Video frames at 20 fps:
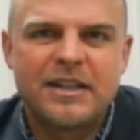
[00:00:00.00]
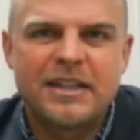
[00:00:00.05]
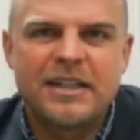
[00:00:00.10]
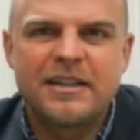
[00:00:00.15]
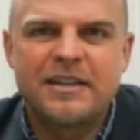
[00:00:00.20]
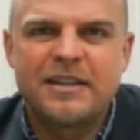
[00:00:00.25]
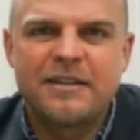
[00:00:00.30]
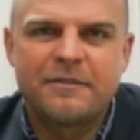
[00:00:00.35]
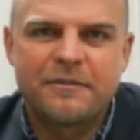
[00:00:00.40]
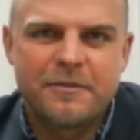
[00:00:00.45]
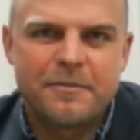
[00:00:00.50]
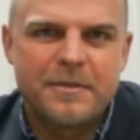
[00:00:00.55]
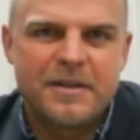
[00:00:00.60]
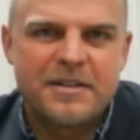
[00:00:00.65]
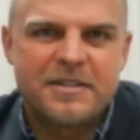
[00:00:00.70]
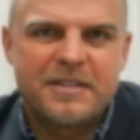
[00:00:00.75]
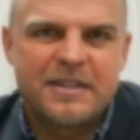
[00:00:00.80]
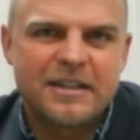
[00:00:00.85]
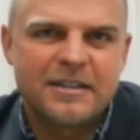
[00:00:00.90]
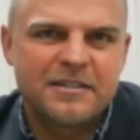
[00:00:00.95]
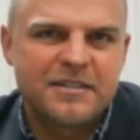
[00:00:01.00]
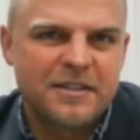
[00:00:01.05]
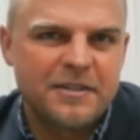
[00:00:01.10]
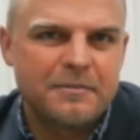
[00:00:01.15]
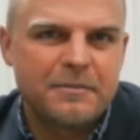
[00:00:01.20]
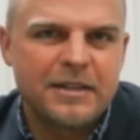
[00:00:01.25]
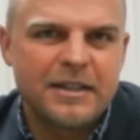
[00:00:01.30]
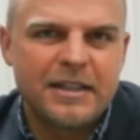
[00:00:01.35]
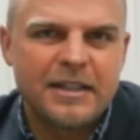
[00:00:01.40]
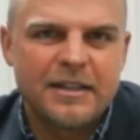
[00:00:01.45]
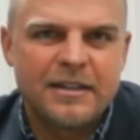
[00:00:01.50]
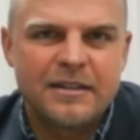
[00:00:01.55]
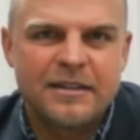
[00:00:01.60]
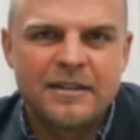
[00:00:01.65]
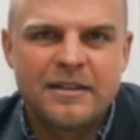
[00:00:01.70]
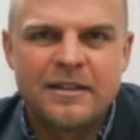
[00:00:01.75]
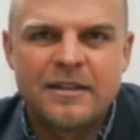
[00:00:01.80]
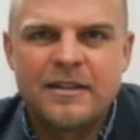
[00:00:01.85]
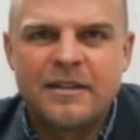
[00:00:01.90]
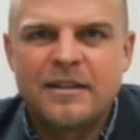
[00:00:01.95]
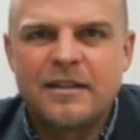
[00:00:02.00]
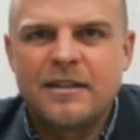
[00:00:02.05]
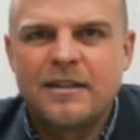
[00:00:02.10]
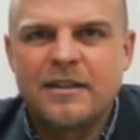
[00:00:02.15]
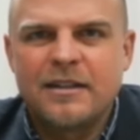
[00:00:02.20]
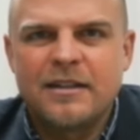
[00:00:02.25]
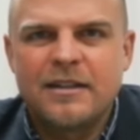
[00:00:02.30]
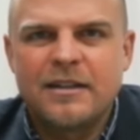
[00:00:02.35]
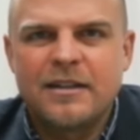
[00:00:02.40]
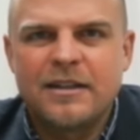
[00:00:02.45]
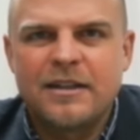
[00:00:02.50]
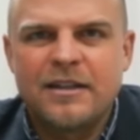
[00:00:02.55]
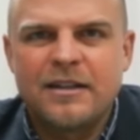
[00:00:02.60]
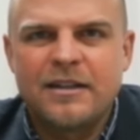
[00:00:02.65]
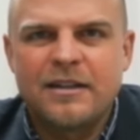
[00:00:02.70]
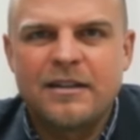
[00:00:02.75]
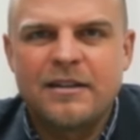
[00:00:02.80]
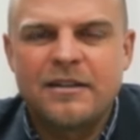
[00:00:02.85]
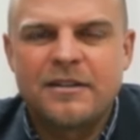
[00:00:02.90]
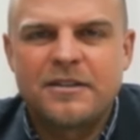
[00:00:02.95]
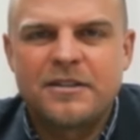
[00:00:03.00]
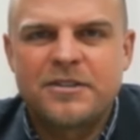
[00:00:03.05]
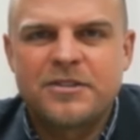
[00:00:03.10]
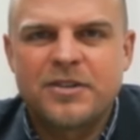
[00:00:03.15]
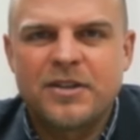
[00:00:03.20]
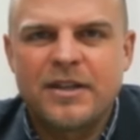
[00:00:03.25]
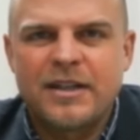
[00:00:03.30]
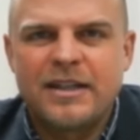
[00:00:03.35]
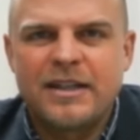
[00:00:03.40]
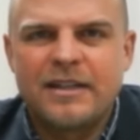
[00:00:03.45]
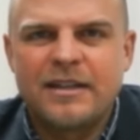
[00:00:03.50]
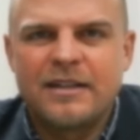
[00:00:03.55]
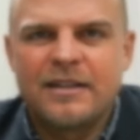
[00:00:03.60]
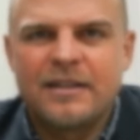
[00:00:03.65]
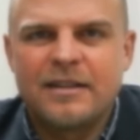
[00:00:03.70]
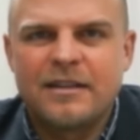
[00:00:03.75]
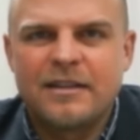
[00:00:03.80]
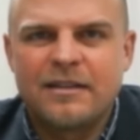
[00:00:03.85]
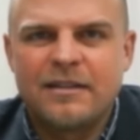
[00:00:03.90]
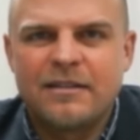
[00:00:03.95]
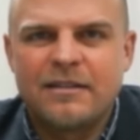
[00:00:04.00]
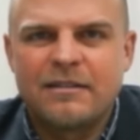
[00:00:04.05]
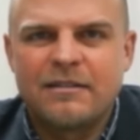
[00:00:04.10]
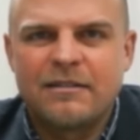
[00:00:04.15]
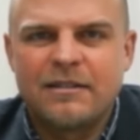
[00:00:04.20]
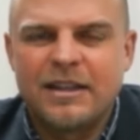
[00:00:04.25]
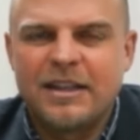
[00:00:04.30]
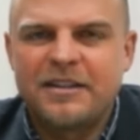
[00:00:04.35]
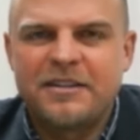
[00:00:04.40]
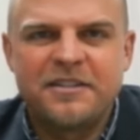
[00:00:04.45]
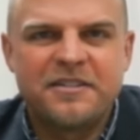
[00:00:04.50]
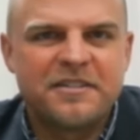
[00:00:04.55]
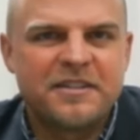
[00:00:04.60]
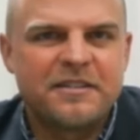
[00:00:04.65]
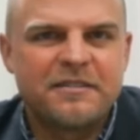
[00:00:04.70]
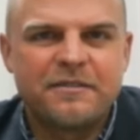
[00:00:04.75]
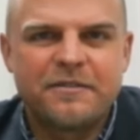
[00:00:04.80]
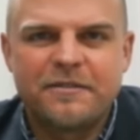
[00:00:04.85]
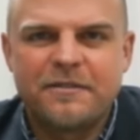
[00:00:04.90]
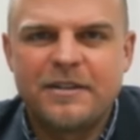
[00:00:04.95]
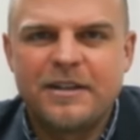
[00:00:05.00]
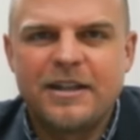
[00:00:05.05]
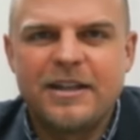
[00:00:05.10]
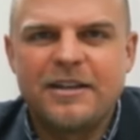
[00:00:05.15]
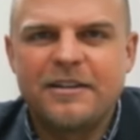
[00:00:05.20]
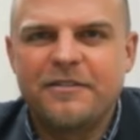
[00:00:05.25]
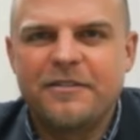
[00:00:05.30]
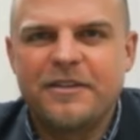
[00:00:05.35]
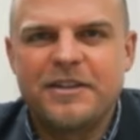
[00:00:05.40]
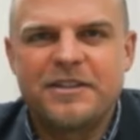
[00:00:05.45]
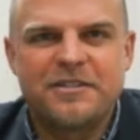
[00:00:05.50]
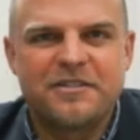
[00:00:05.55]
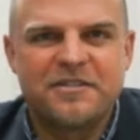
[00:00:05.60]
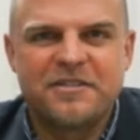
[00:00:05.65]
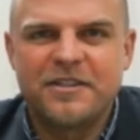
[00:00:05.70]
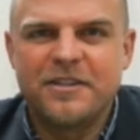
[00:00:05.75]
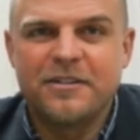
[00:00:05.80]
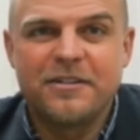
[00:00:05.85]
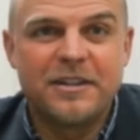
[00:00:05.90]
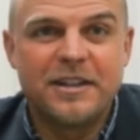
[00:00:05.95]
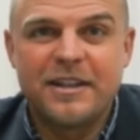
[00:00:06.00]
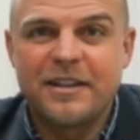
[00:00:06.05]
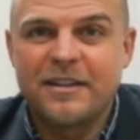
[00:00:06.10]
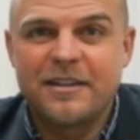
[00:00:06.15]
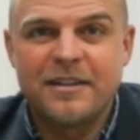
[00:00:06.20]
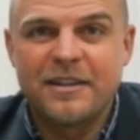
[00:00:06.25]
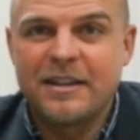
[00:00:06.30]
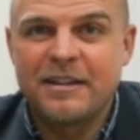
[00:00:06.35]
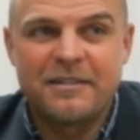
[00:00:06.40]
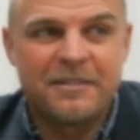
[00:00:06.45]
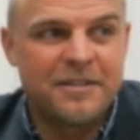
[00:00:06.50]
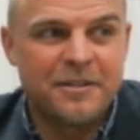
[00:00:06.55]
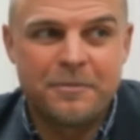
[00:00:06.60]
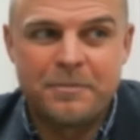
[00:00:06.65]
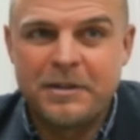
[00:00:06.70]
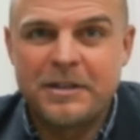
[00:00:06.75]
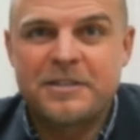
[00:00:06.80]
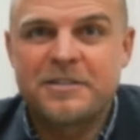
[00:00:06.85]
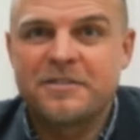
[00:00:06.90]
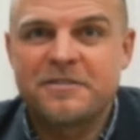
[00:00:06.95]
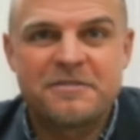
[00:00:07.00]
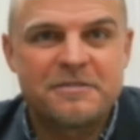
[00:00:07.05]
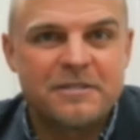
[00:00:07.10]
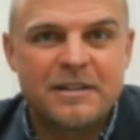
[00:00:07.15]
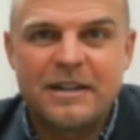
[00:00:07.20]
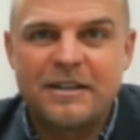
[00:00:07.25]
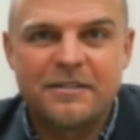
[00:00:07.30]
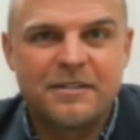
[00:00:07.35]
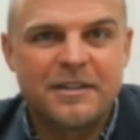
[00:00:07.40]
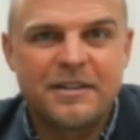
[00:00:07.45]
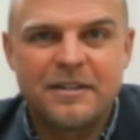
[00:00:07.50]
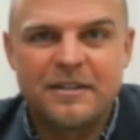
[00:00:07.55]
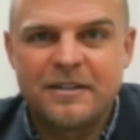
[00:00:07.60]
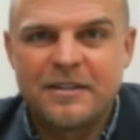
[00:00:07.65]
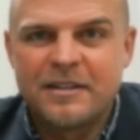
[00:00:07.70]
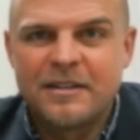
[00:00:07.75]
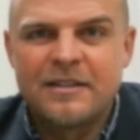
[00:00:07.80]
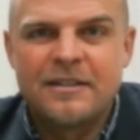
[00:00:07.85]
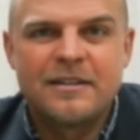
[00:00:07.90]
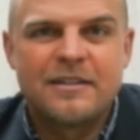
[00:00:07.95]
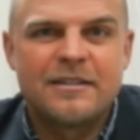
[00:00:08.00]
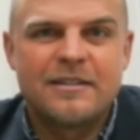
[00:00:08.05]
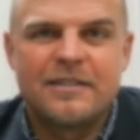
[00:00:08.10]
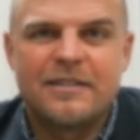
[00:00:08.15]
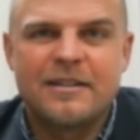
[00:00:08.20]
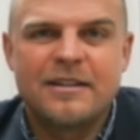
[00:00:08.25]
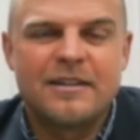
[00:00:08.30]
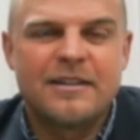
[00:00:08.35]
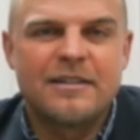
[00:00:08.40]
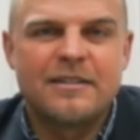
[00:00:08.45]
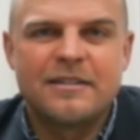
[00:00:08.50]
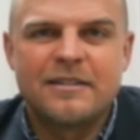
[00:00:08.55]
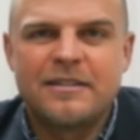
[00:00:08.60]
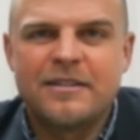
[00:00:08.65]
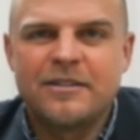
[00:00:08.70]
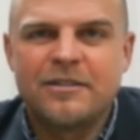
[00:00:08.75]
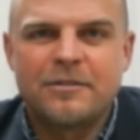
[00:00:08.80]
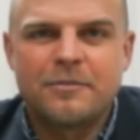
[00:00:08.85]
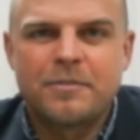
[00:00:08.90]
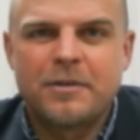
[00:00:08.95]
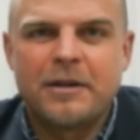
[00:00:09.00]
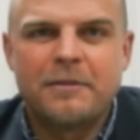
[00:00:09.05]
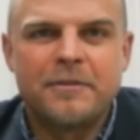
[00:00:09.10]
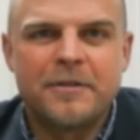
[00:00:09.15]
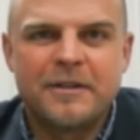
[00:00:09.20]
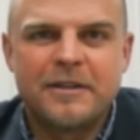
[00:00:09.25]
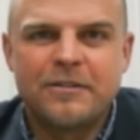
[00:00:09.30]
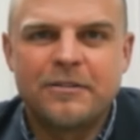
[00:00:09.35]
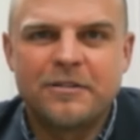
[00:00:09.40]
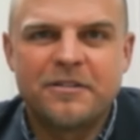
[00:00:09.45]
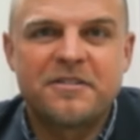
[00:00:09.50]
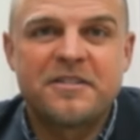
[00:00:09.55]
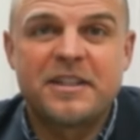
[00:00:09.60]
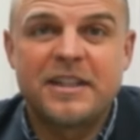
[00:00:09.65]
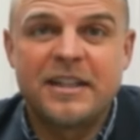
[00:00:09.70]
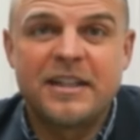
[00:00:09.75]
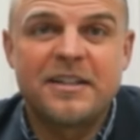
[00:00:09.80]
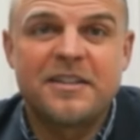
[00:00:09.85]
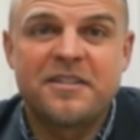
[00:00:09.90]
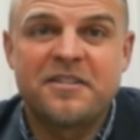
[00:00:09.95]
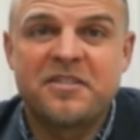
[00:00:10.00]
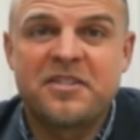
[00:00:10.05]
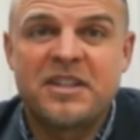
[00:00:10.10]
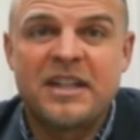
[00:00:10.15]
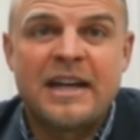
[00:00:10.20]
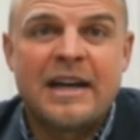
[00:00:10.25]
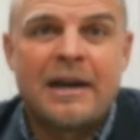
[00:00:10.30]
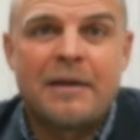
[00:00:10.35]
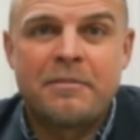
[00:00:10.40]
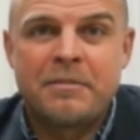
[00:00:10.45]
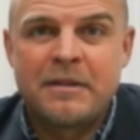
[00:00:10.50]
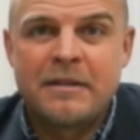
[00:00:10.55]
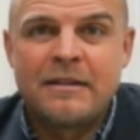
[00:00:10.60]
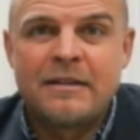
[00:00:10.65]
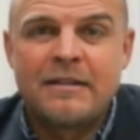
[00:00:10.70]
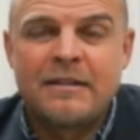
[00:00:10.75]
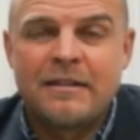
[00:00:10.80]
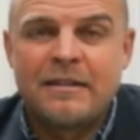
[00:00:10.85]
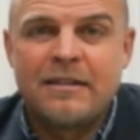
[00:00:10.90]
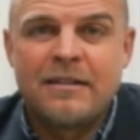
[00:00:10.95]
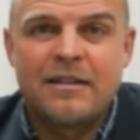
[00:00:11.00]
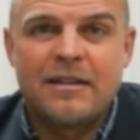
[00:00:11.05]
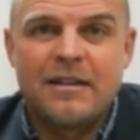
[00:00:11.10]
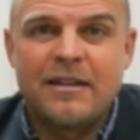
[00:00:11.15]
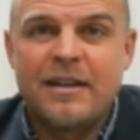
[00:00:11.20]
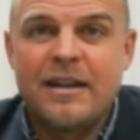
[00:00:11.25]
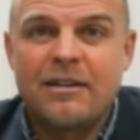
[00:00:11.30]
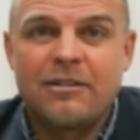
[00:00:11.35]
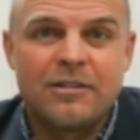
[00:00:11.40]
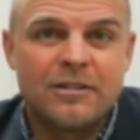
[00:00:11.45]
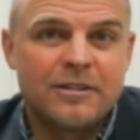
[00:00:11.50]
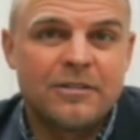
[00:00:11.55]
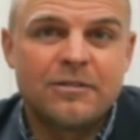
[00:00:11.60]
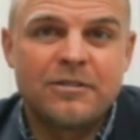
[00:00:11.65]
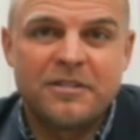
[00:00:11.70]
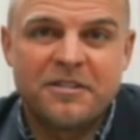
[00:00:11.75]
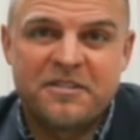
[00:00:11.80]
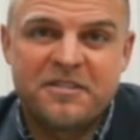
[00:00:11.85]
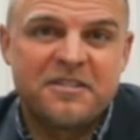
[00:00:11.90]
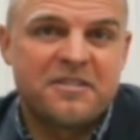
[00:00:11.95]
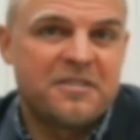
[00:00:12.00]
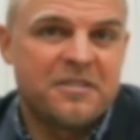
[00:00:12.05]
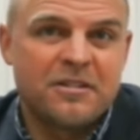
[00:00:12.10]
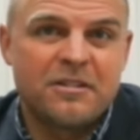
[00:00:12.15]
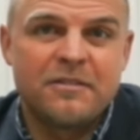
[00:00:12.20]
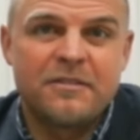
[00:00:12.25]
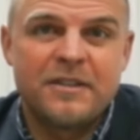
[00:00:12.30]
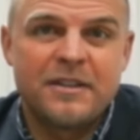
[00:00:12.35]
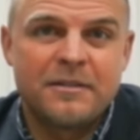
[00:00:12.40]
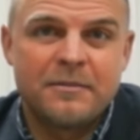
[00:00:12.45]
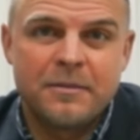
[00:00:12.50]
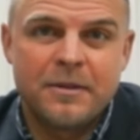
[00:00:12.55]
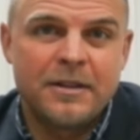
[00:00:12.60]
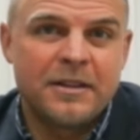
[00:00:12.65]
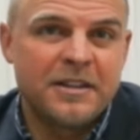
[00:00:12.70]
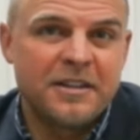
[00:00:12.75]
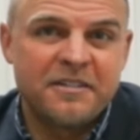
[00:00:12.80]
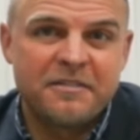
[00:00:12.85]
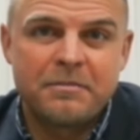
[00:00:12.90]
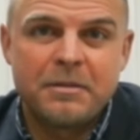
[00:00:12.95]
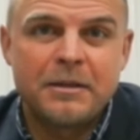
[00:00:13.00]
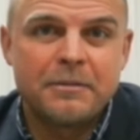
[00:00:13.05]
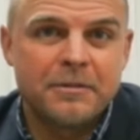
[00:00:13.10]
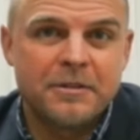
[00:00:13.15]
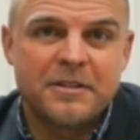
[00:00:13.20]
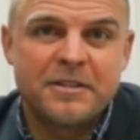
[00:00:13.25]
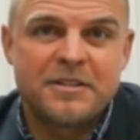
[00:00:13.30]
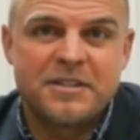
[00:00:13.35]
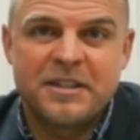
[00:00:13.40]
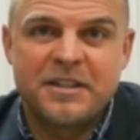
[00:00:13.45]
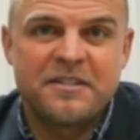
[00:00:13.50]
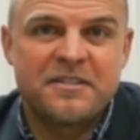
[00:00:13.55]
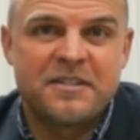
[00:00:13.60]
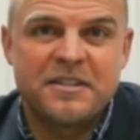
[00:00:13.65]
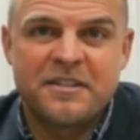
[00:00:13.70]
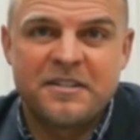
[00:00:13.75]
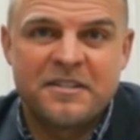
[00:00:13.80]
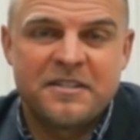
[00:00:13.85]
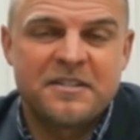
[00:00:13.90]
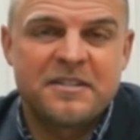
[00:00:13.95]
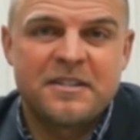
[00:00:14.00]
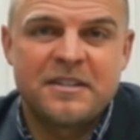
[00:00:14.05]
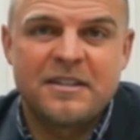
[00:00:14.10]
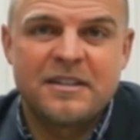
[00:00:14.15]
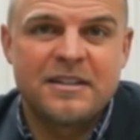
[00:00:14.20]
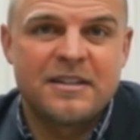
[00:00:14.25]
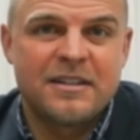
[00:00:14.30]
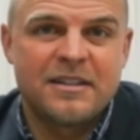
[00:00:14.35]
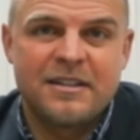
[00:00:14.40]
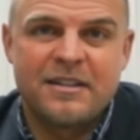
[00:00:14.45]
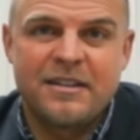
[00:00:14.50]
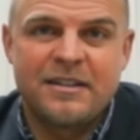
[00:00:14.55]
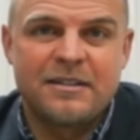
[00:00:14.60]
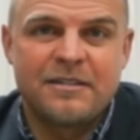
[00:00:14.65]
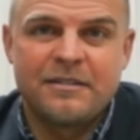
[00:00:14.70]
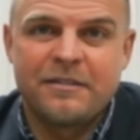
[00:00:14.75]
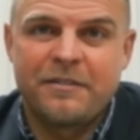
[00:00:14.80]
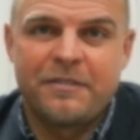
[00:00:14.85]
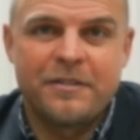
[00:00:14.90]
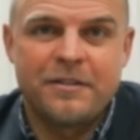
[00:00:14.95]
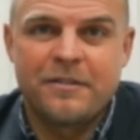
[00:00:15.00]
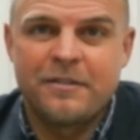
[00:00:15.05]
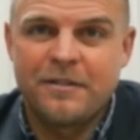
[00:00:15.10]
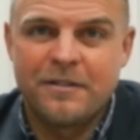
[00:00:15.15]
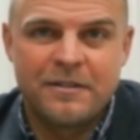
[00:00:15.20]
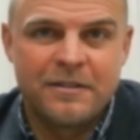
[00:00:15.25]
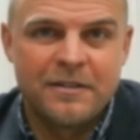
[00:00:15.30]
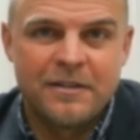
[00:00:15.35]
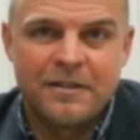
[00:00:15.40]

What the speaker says: to get the information out to the media to try and let these individuals know that their pictures are out there. You know, our primary goal is to get it to stop, and now our goal is to solve it and bring these people to justice. You know, if they're